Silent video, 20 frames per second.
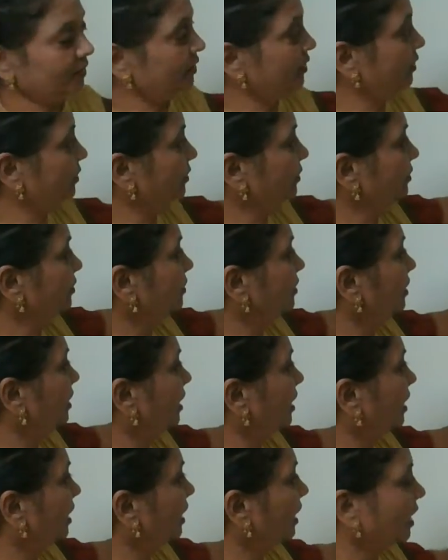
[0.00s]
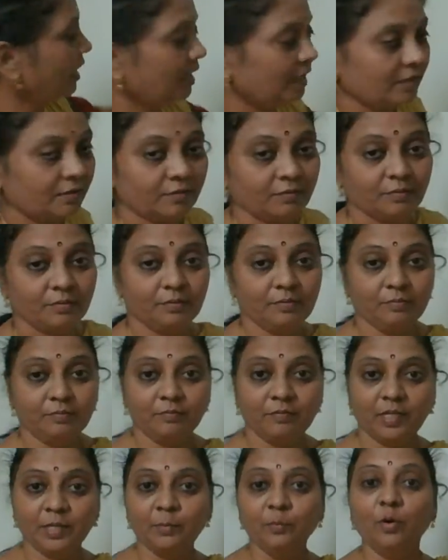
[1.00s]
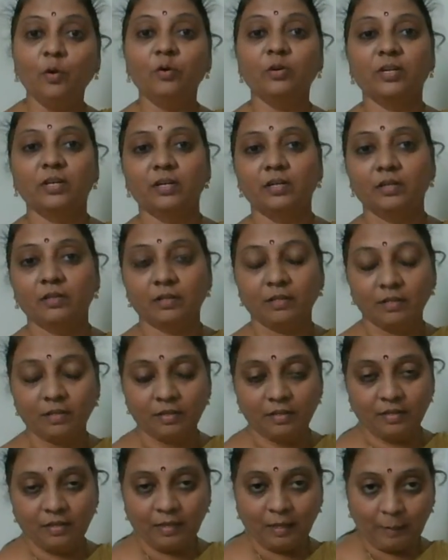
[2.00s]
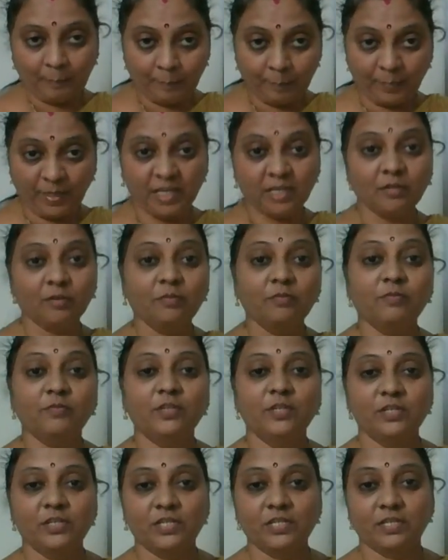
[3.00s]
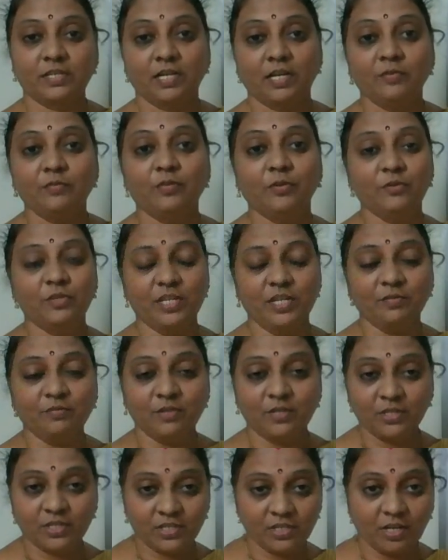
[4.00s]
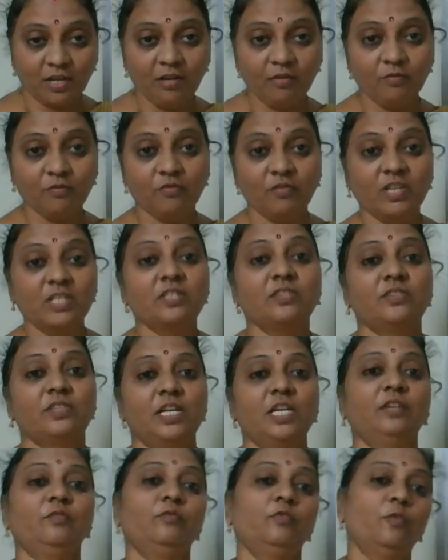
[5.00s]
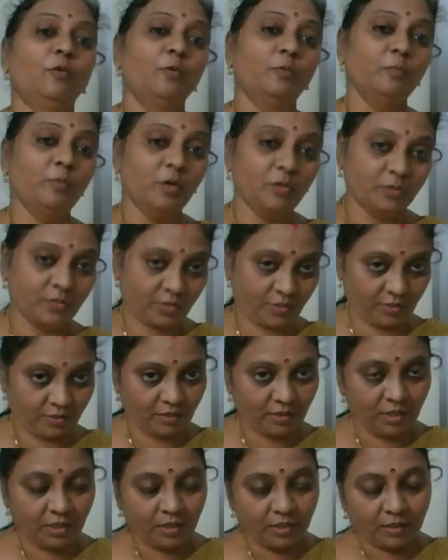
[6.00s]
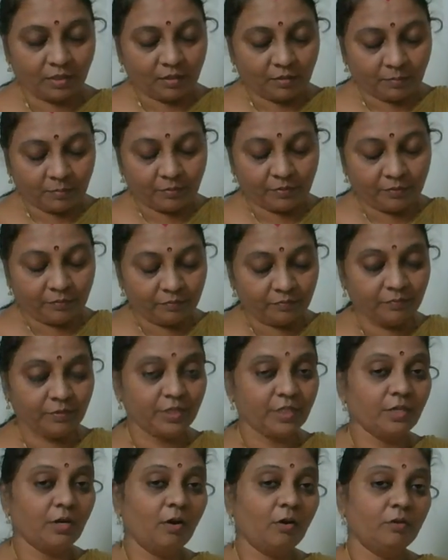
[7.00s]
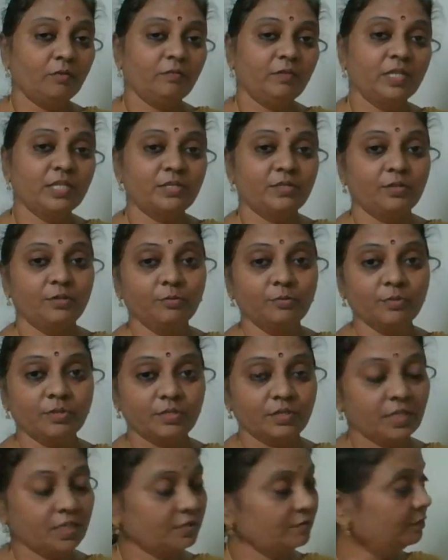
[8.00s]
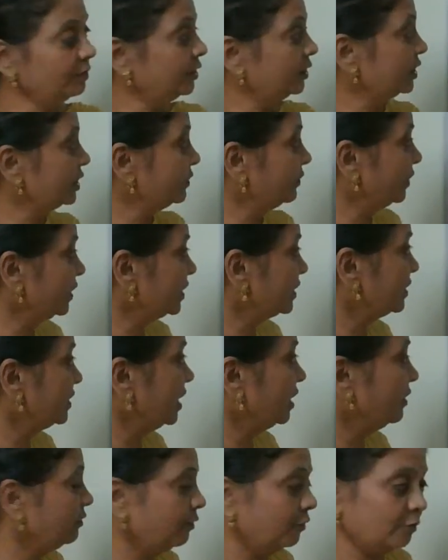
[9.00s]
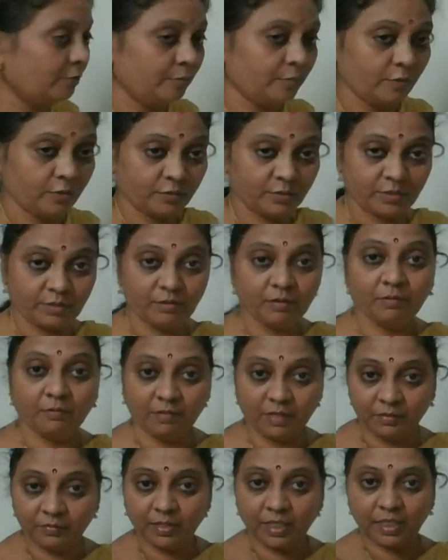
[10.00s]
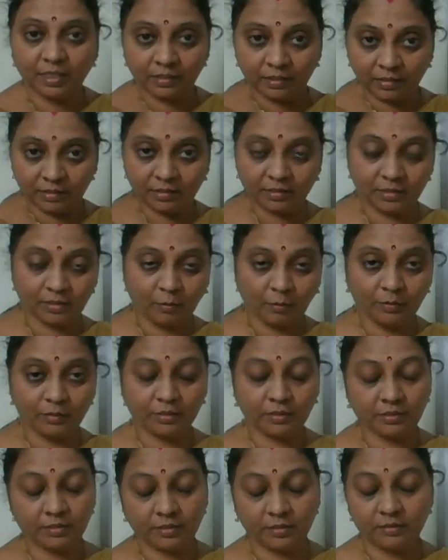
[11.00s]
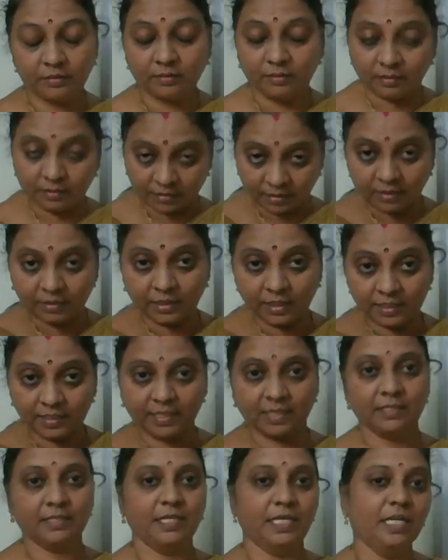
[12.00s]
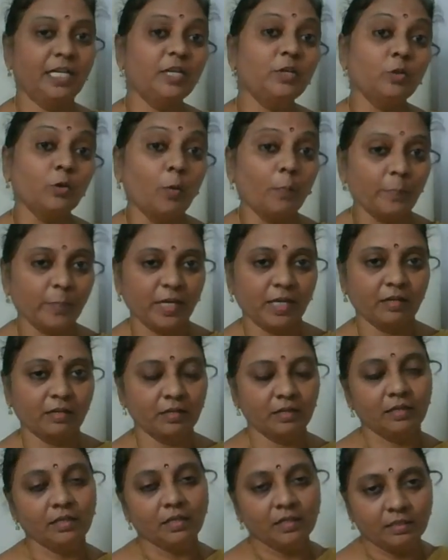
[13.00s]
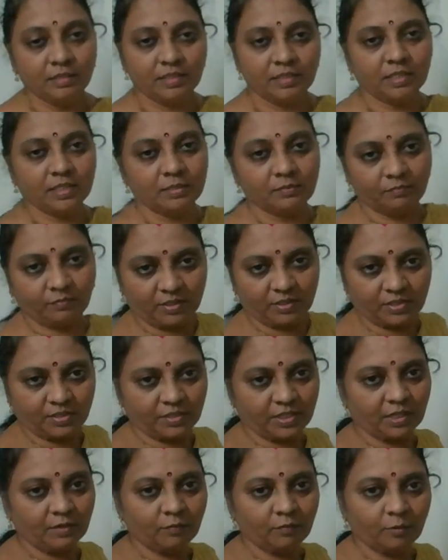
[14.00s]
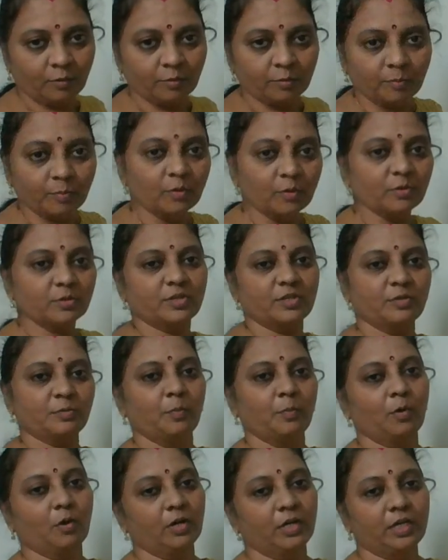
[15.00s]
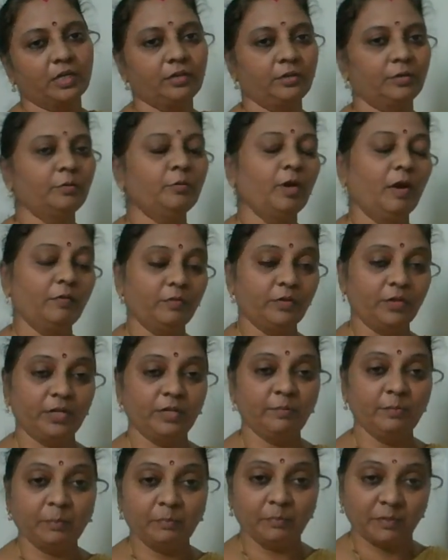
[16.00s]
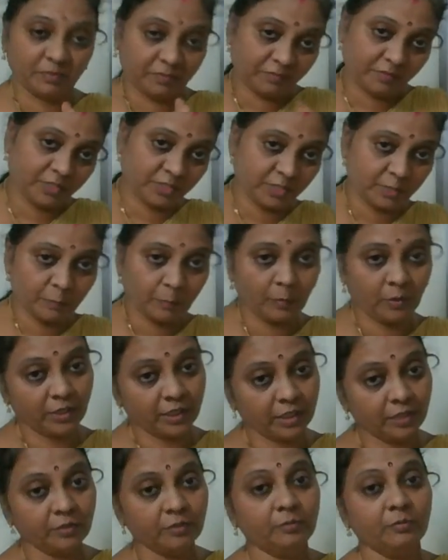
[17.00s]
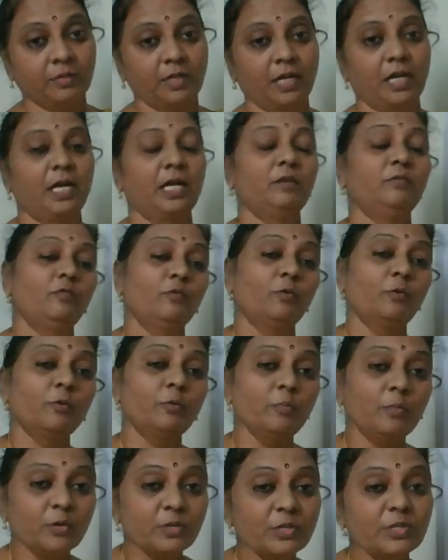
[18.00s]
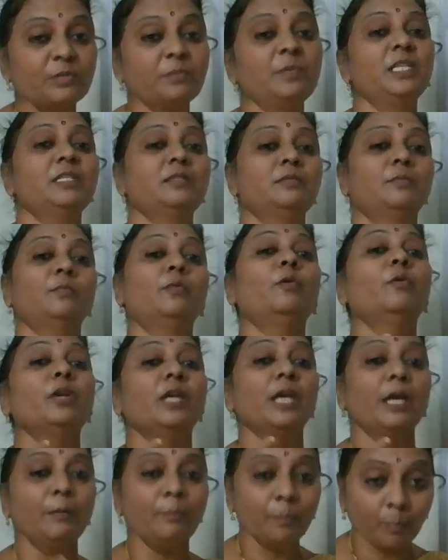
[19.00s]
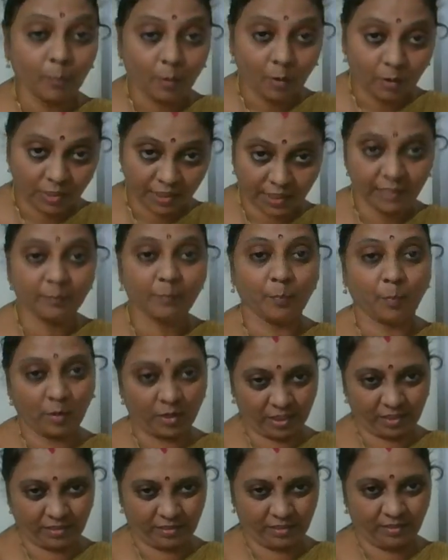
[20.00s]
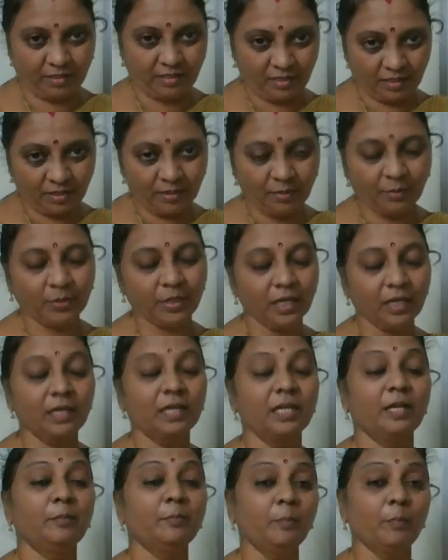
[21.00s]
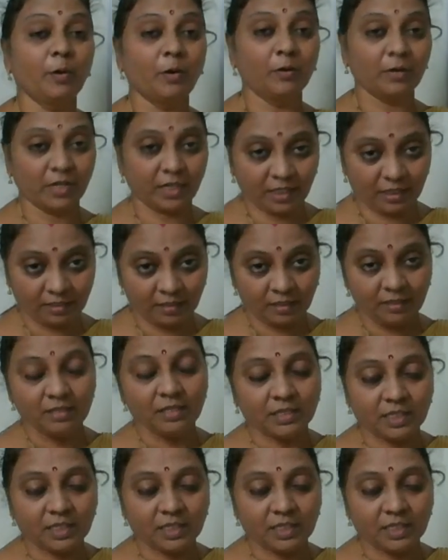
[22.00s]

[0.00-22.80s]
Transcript: So one more pair of words, confusing words are first and foremost. We always use these words first foremost when we talk, discuss any topic. This is first and foremost point you have to remember. First point and foremost means more important point. Okay, important.